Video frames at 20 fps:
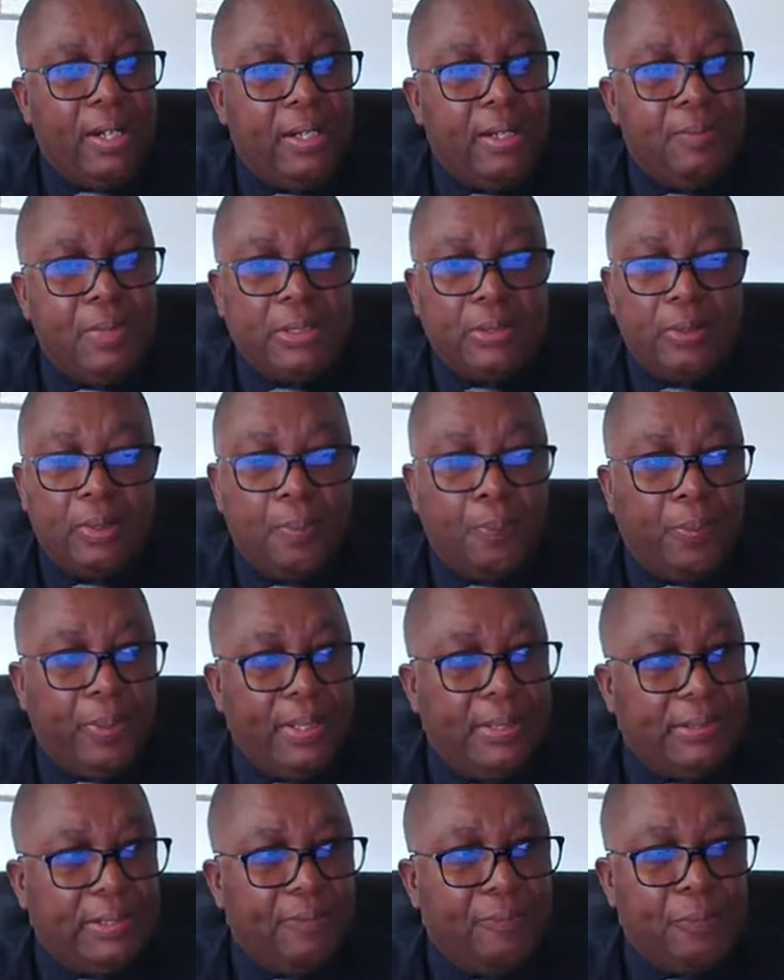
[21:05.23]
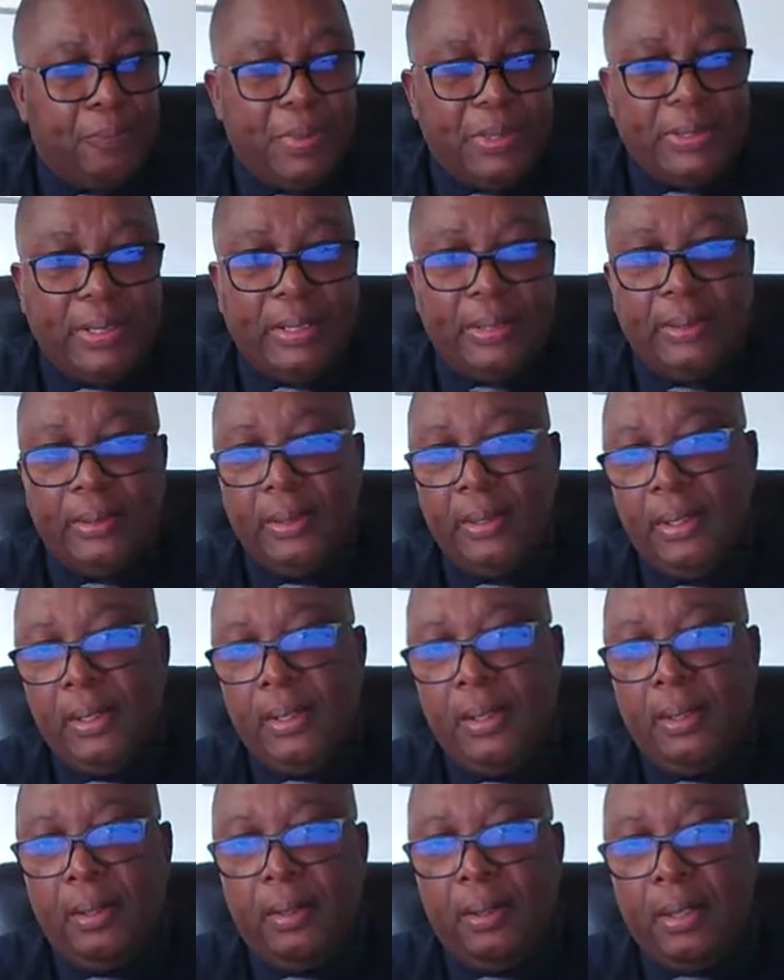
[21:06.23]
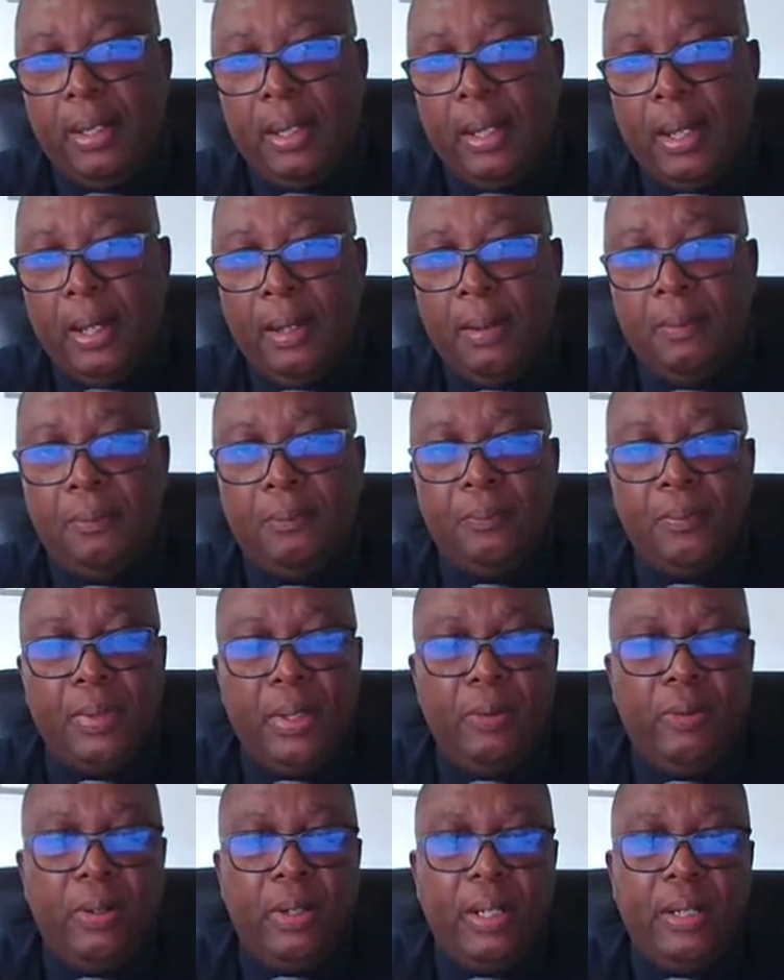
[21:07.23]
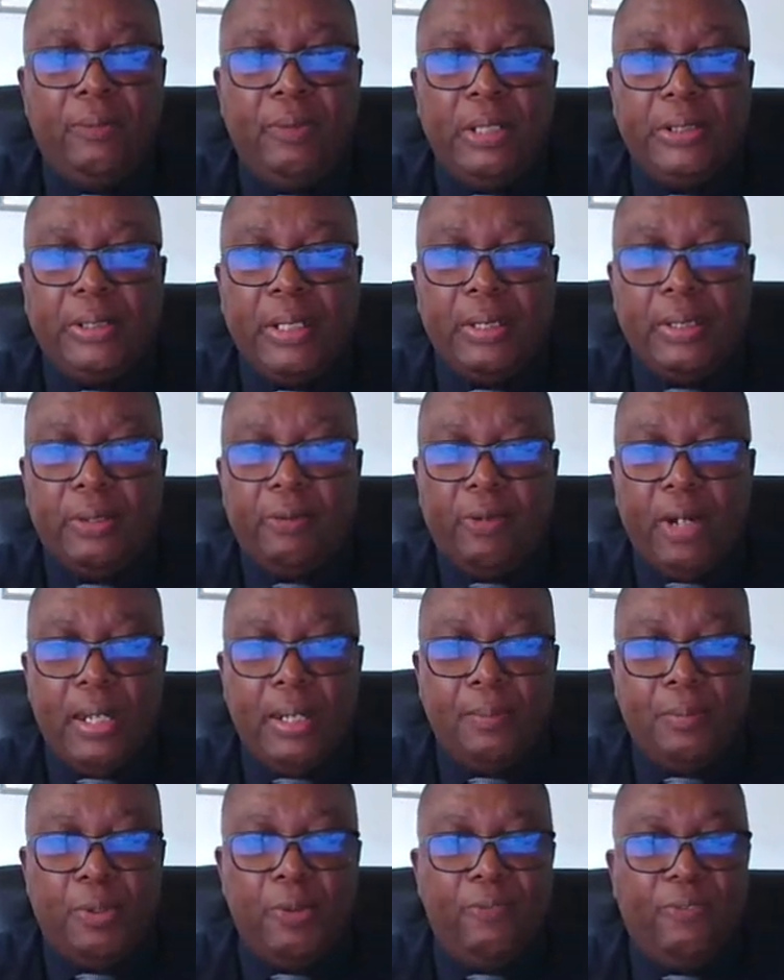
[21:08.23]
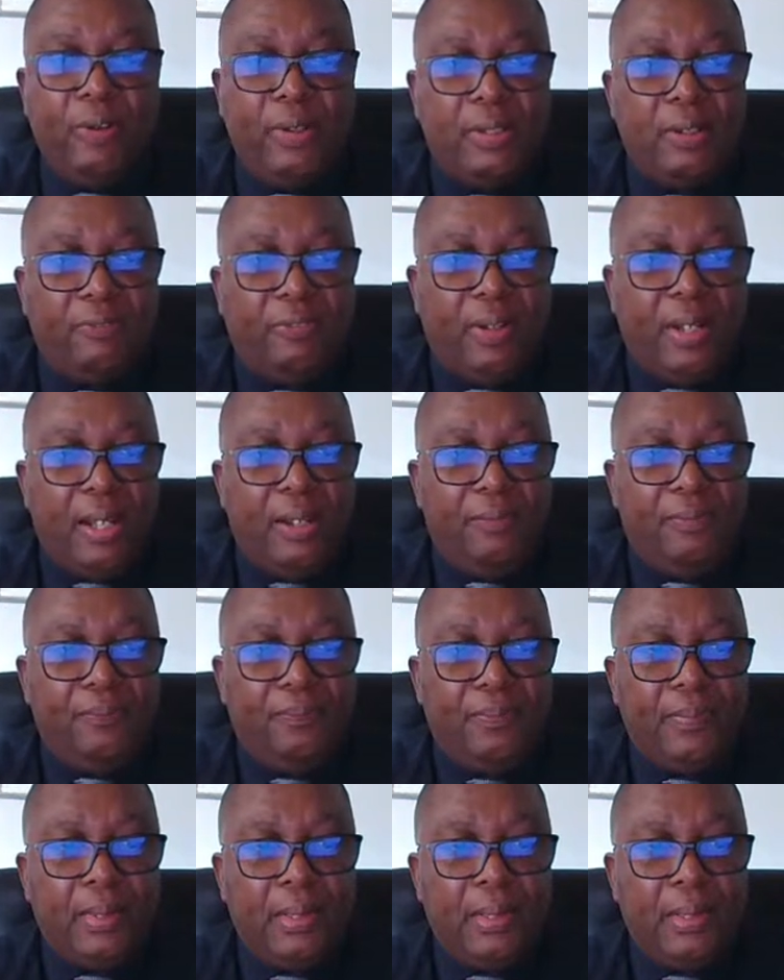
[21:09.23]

uranium is only 0.7% um, enriched in uranium-235.